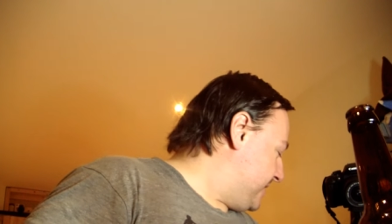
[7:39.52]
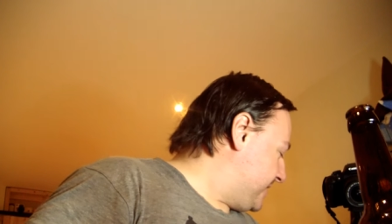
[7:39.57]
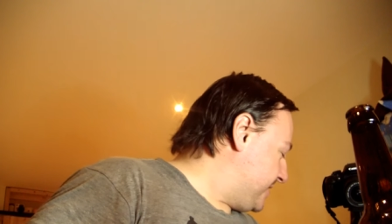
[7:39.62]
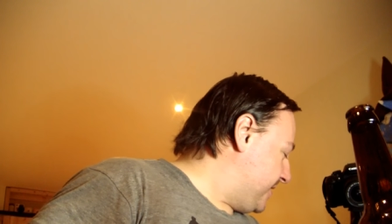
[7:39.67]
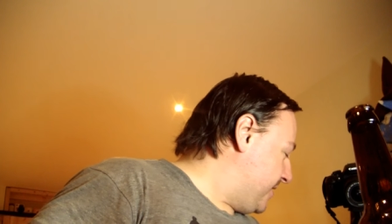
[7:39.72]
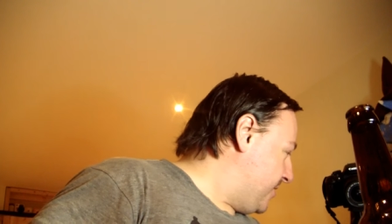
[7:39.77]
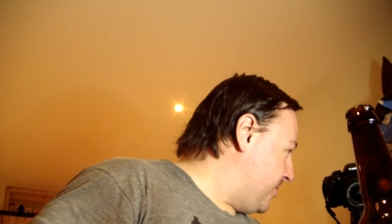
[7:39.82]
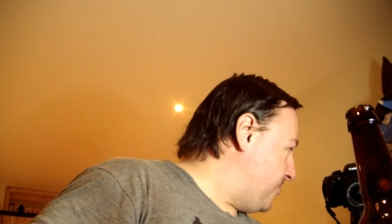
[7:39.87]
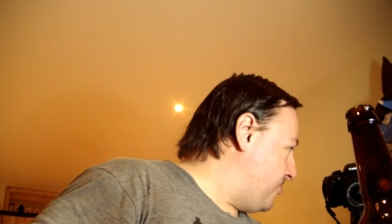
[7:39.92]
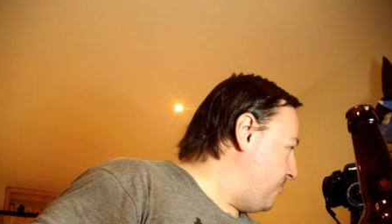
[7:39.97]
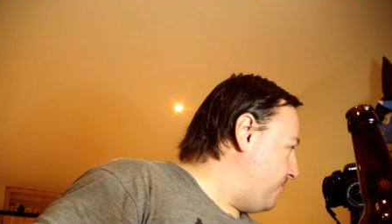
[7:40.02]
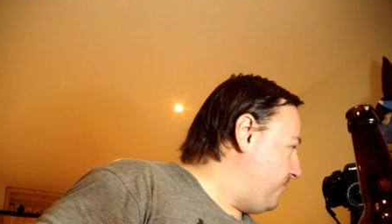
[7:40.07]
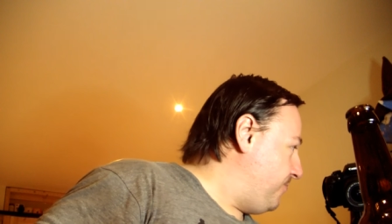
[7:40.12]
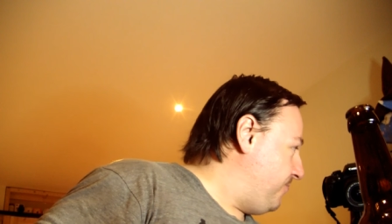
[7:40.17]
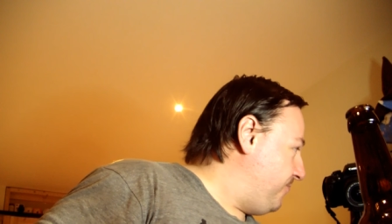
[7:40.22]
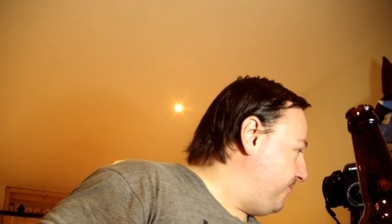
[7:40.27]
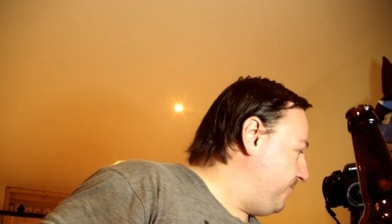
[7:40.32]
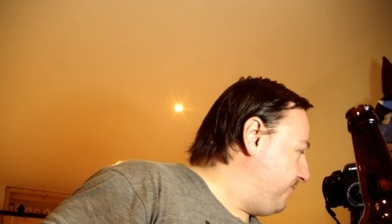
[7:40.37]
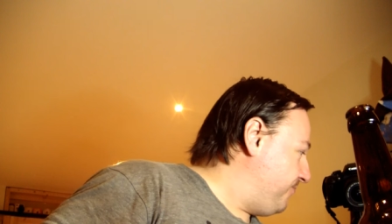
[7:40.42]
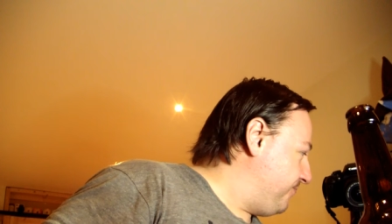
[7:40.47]
So
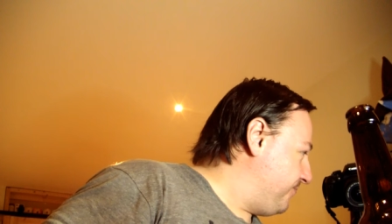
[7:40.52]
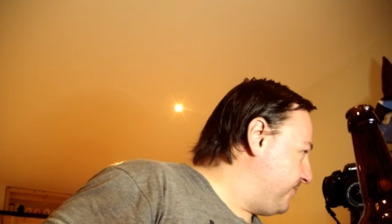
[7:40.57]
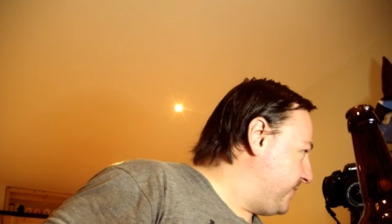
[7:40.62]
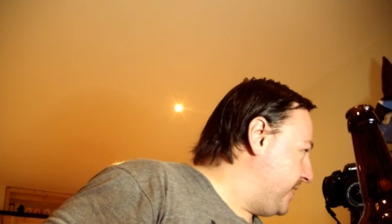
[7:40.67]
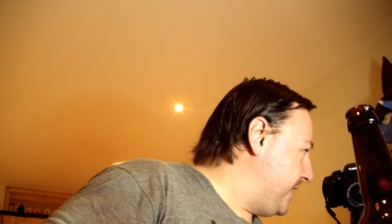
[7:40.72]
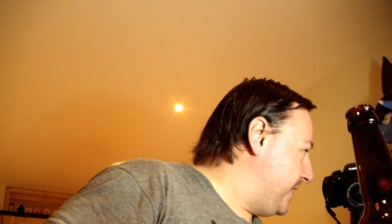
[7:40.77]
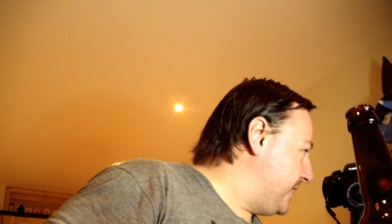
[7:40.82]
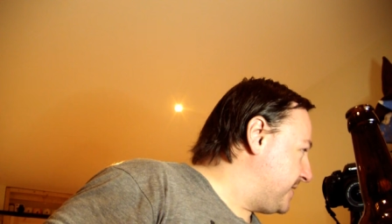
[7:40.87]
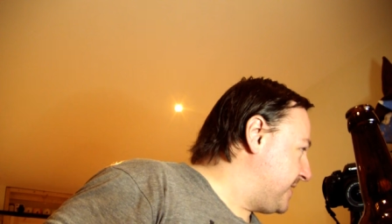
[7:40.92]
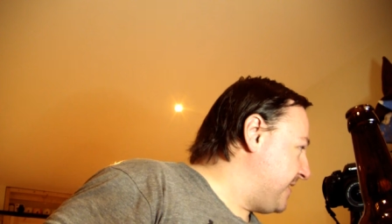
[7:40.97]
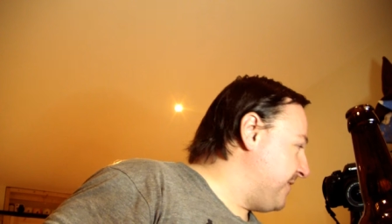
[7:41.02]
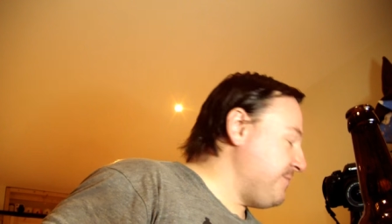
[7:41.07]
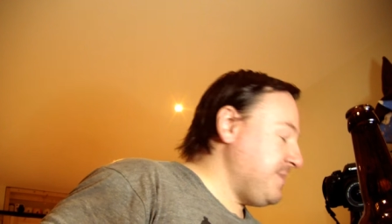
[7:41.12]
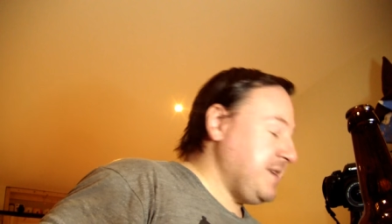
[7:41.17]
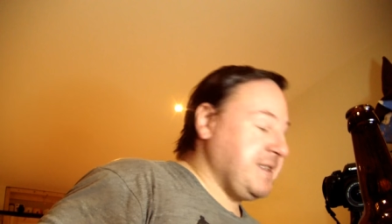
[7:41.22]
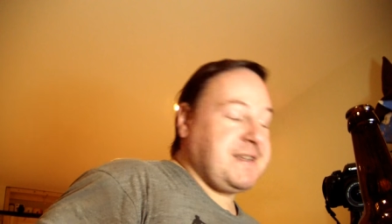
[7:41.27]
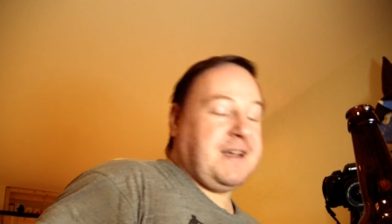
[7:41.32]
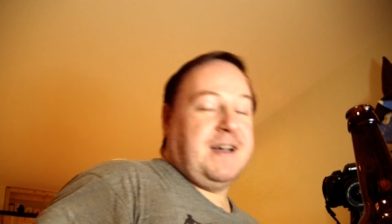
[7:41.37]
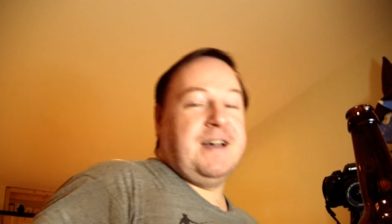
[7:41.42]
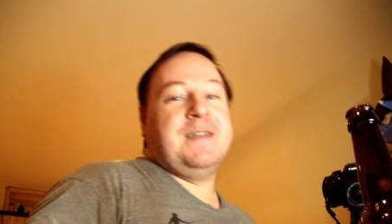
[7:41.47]
it's given me
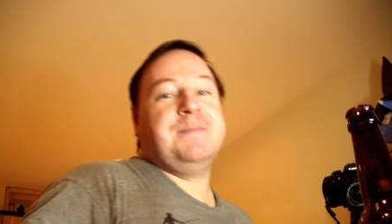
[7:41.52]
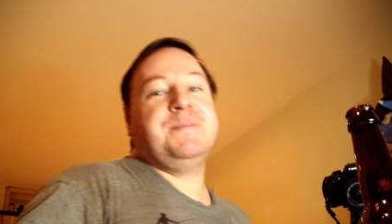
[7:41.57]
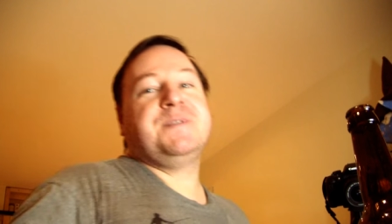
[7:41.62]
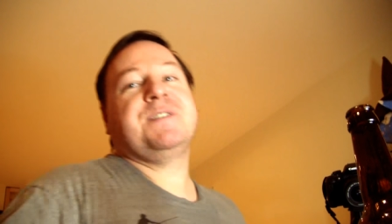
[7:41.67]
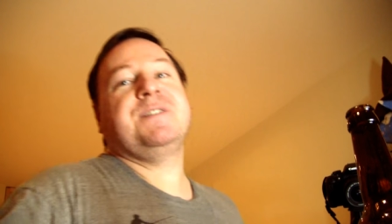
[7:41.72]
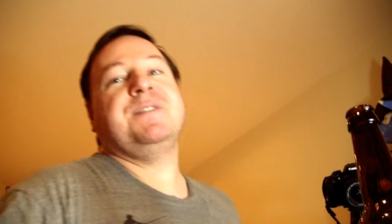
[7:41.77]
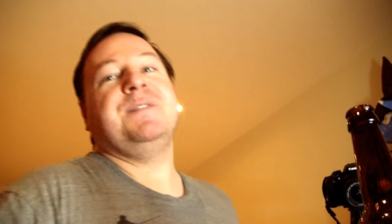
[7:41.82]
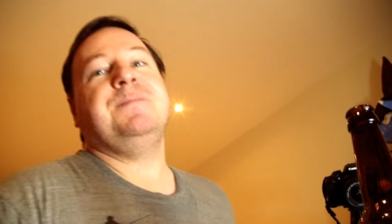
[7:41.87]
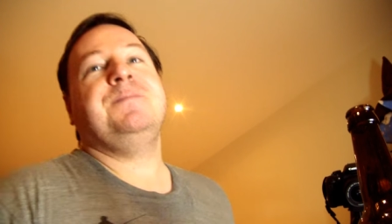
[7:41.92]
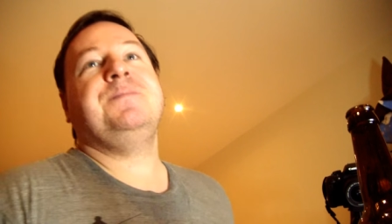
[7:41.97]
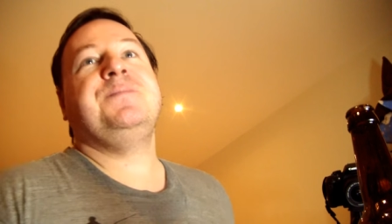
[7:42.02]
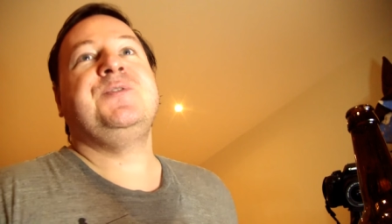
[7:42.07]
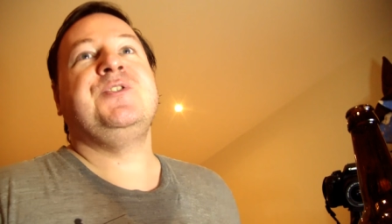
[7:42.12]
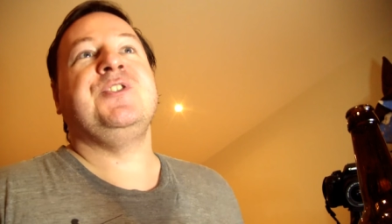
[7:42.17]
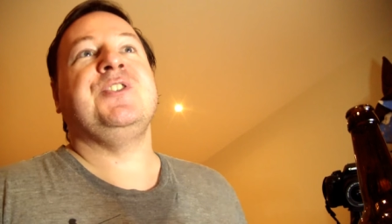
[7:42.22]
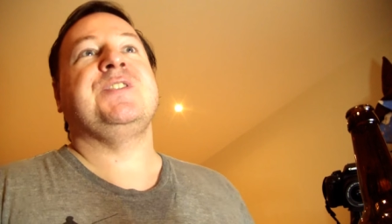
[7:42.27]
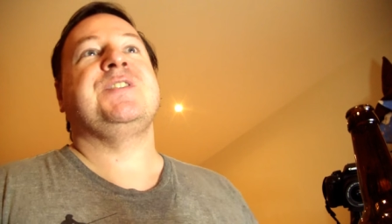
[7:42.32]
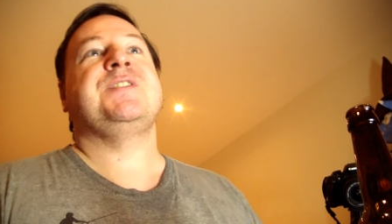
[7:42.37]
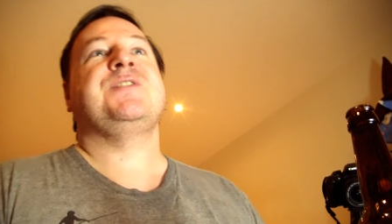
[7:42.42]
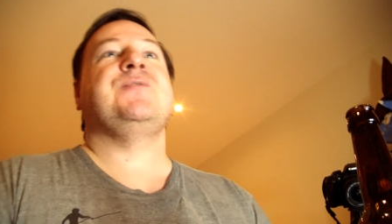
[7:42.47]
time to
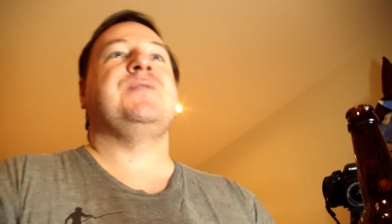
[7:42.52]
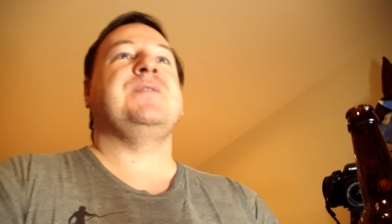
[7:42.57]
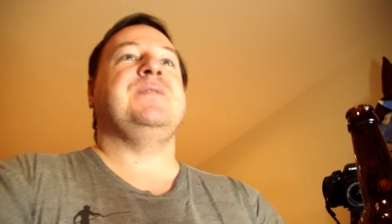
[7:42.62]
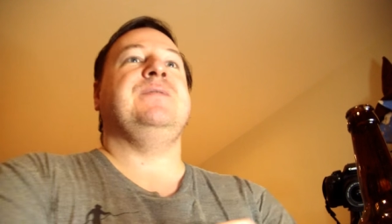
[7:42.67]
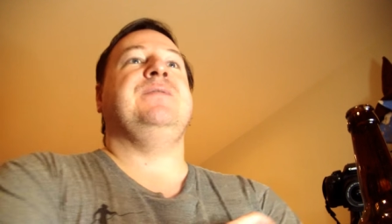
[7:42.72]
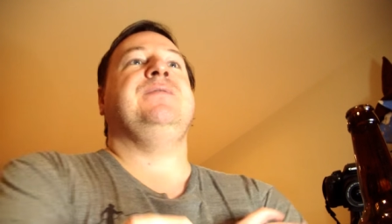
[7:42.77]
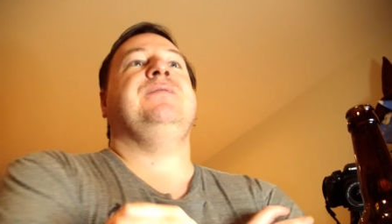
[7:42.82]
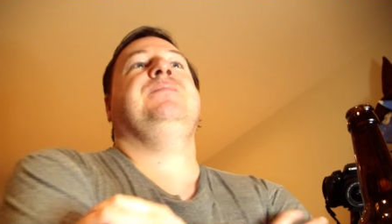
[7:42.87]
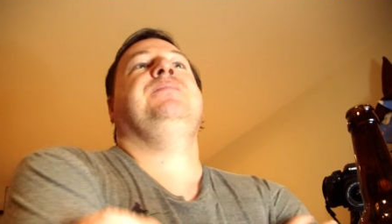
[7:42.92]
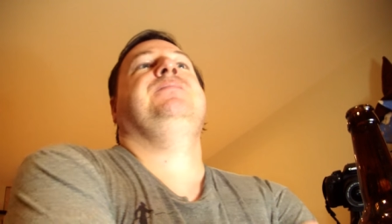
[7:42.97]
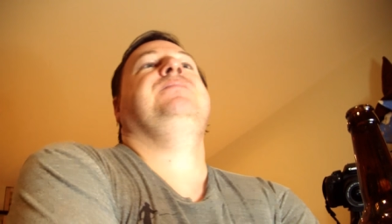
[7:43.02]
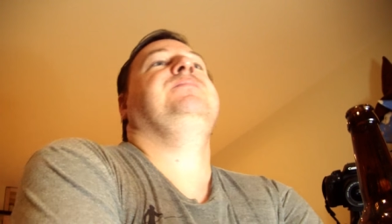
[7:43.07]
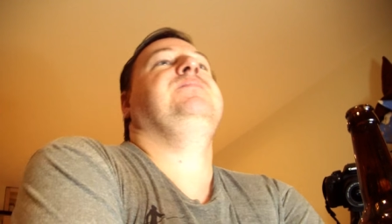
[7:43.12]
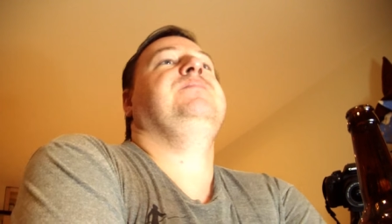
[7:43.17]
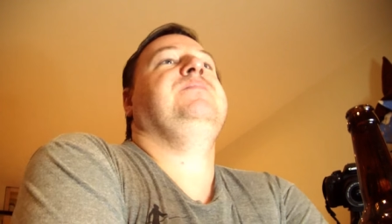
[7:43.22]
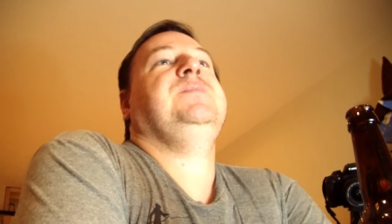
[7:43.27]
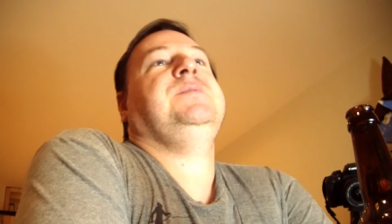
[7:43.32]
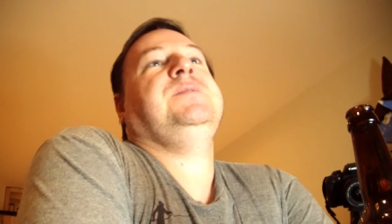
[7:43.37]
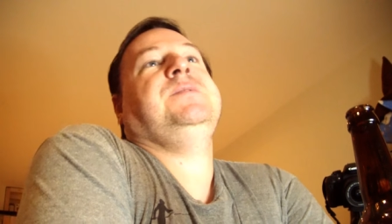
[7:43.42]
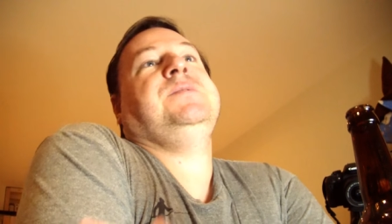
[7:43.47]
just sort of, you